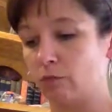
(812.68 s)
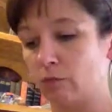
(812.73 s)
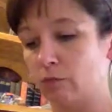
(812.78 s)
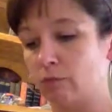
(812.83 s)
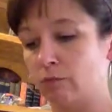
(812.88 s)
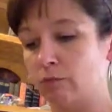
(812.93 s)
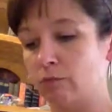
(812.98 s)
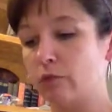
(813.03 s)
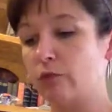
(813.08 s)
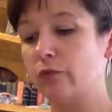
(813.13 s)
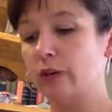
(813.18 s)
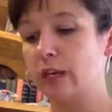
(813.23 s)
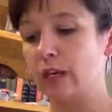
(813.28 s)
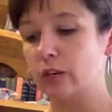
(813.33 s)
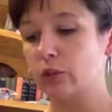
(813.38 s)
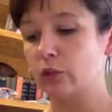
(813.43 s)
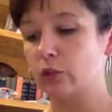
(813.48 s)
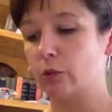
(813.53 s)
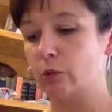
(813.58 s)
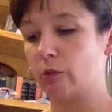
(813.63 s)
moving
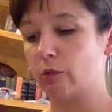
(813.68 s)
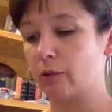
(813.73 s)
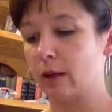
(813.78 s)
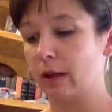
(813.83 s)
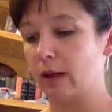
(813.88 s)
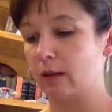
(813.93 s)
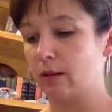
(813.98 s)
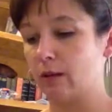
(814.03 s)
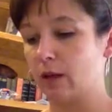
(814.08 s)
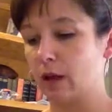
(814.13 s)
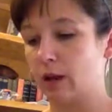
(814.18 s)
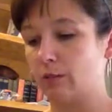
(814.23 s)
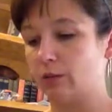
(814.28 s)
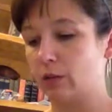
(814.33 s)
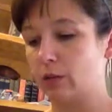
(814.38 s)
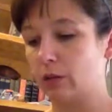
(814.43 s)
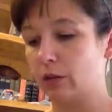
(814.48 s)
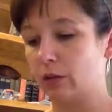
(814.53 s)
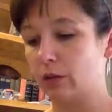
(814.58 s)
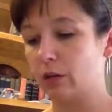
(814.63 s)
into Iran
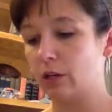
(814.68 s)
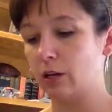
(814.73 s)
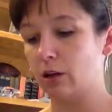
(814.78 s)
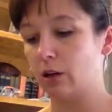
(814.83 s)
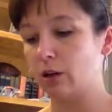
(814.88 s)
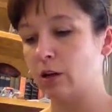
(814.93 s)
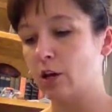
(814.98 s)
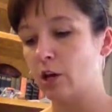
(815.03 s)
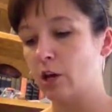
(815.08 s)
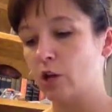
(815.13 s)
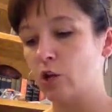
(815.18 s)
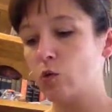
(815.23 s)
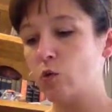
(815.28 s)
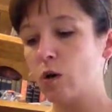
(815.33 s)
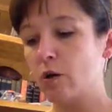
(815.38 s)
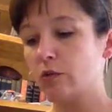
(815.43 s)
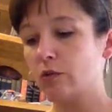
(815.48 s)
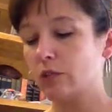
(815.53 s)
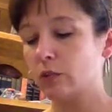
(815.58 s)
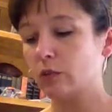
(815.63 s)
comes clear. You
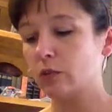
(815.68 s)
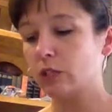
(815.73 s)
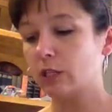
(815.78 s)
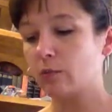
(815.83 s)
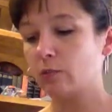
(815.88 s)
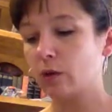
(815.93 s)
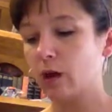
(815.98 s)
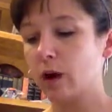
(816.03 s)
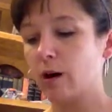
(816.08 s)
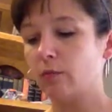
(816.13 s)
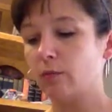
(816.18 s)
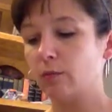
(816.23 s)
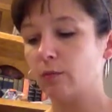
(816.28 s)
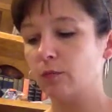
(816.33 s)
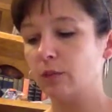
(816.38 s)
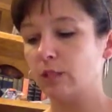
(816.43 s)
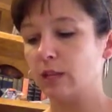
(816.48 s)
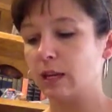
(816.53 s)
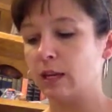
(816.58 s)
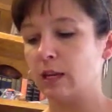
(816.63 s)
also see
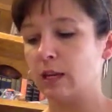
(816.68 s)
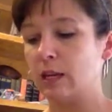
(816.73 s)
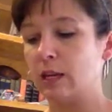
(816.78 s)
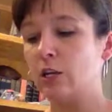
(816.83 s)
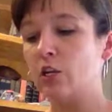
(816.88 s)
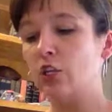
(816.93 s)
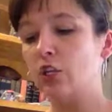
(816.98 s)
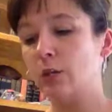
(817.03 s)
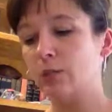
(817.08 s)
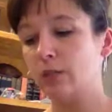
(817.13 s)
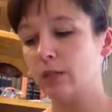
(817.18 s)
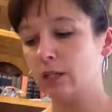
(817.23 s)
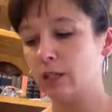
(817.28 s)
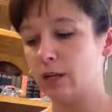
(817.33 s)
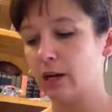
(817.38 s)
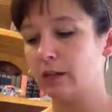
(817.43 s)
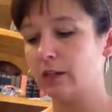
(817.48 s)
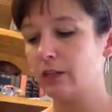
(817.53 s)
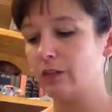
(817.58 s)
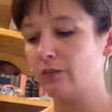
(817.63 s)
problems in Egypt in
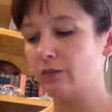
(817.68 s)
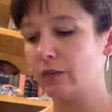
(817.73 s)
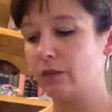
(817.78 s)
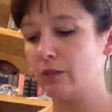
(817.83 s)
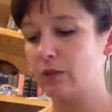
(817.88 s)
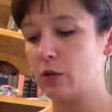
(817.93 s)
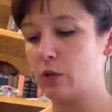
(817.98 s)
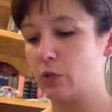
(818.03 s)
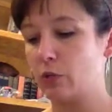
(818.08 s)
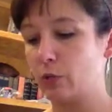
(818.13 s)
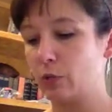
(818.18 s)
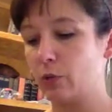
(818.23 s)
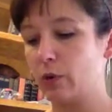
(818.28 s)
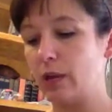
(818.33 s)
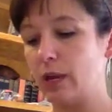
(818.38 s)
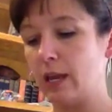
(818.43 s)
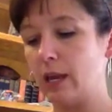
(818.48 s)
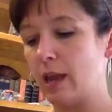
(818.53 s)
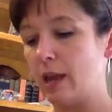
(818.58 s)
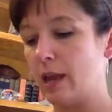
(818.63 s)

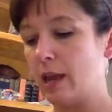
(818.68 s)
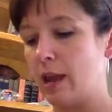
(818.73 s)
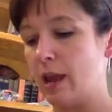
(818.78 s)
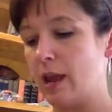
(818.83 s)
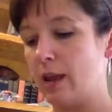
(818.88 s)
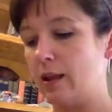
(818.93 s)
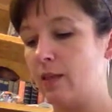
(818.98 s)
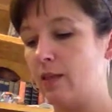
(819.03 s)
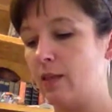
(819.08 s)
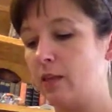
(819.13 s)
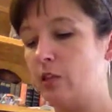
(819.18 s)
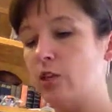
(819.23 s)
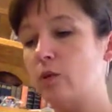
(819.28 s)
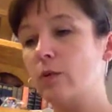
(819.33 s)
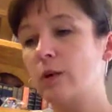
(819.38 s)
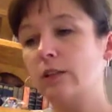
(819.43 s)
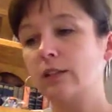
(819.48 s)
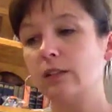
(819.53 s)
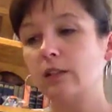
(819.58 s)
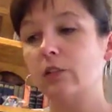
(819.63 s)
1953 and in the
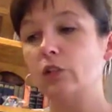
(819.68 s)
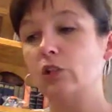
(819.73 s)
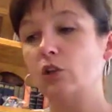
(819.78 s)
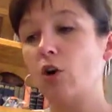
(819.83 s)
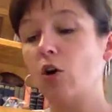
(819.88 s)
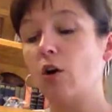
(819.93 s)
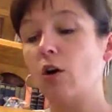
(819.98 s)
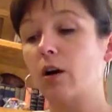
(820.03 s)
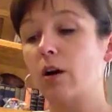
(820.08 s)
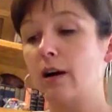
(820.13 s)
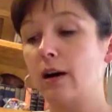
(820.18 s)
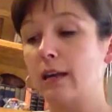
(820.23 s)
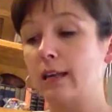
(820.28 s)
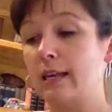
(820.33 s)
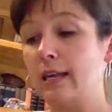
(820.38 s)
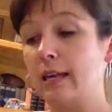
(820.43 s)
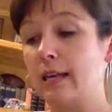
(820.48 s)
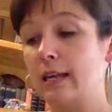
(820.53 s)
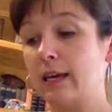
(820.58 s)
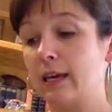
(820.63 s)
USSR
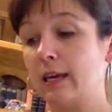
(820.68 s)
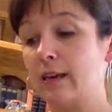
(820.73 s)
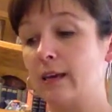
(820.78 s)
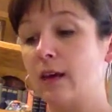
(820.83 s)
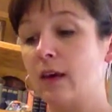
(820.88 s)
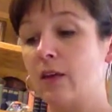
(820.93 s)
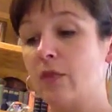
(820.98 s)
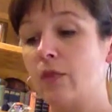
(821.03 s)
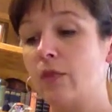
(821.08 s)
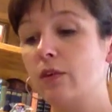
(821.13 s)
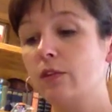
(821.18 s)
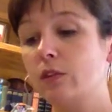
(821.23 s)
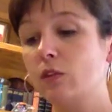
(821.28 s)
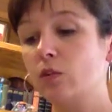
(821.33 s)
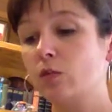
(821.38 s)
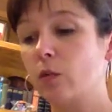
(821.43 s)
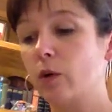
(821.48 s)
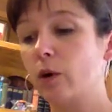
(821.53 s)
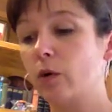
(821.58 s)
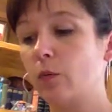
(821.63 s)
again. This
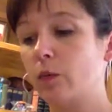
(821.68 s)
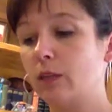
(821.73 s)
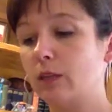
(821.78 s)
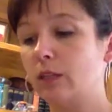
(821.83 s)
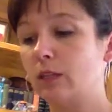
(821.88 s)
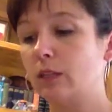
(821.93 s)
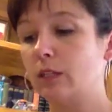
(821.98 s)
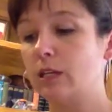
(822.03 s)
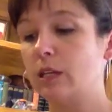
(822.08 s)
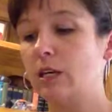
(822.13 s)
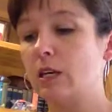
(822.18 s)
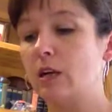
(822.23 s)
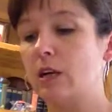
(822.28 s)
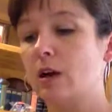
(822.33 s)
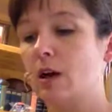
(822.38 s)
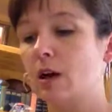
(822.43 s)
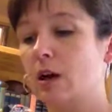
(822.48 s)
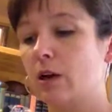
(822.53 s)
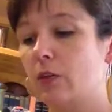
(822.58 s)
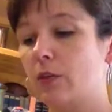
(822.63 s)
is where we see
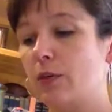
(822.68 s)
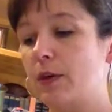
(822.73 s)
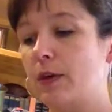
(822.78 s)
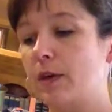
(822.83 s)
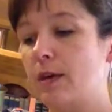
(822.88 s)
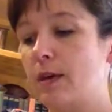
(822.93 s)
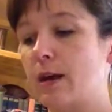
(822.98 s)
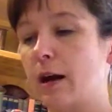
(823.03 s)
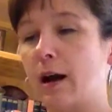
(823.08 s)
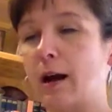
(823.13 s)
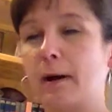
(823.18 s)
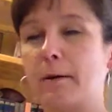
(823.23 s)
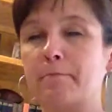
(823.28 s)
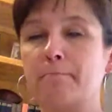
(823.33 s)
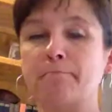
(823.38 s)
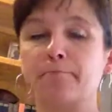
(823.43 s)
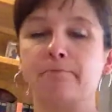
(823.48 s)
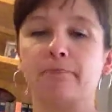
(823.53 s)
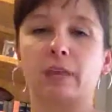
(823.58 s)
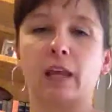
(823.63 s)
the,
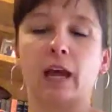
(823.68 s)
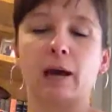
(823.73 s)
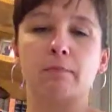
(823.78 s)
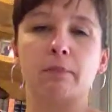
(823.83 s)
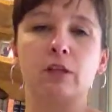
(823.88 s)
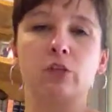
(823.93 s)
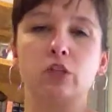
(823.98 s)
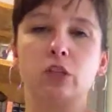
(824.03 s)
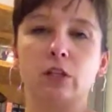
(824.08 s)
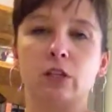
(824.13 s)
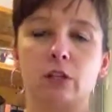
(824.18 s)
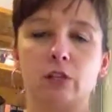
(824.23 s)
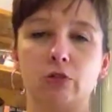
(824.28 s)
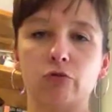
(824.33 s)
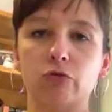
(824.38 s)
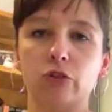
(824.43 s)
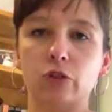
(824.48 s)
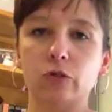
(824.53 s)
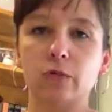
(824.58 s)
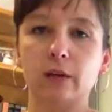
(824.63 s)
I mentioned the
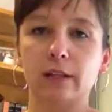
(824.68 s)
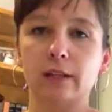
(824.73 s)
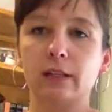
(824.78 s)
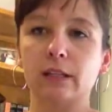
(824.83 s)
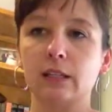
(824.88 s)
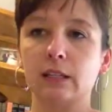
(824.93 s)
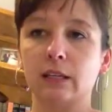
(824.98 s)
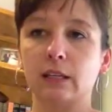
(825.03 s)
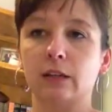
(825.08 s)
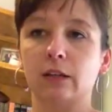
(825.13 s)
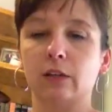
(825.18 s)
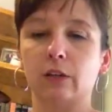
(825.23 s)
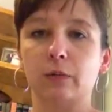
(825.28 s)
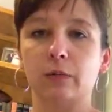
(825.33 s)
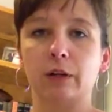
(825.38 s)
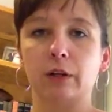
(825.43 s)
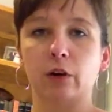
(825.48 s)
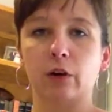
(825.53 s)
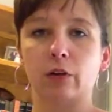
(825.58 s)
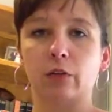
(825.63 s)
U-2 incident a little
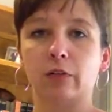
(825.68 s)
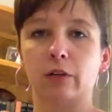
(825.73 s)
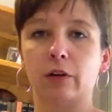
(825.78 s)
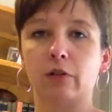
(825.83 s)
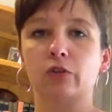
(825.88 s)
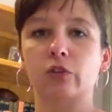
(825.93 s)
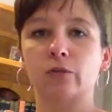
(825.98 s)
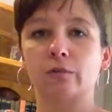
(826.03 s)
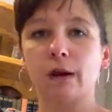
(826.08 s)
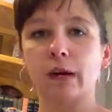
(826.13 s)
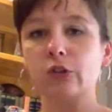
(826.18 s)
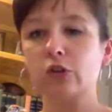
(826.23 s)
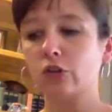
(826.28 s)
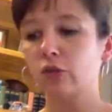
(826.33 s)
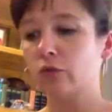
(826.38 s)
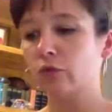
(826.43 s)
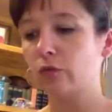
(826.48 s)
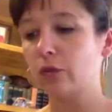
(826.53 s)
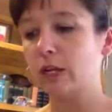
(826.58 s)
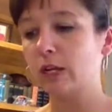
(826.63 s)
bit earlier, so make
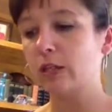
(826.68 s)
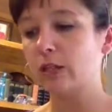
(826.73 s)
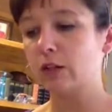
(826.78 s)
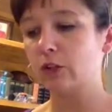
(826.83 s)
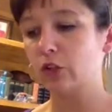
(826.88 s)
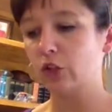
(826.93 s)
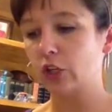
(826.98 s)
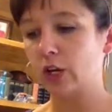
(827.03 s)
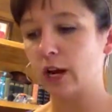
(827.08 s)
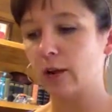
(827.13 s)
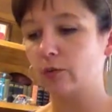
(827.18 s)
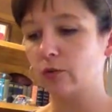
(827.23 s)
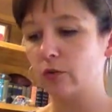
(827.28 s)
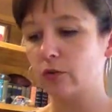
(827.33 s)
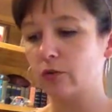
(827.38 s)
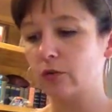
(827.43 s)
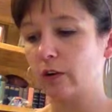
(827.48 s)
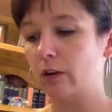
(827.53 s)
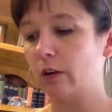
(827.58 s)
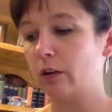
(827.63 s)
sure and read this
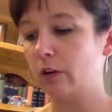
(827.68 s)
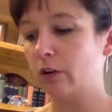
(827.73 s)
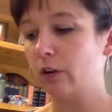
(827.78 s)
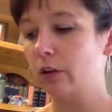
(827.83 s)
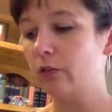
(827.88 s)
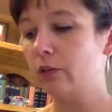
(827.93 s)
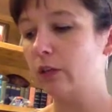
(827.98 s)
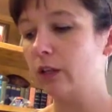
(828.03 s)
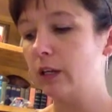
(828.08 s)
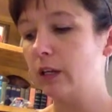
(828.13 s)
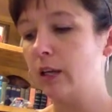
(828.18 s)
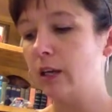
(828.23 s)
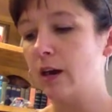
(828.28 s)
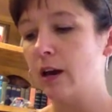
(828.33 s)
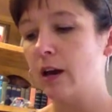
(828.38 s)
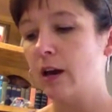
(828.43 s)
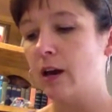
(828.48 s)
chapter very clearly.